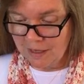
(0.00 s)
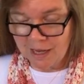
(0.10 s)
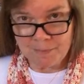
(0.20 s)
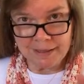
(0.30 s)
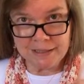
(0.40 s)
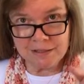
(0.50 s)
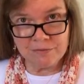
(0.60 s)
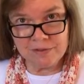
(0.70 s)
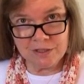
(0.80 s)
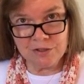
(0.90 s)
I might get to
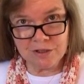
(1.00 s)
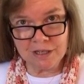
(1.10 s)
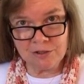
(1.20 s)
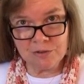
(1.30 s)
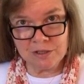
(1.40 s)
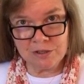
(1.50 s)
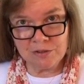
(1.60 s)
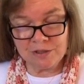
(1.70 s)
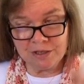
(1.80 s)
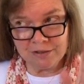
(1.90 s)
visit your country in
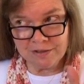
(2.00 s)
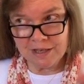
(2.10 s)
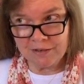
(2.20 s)
2 years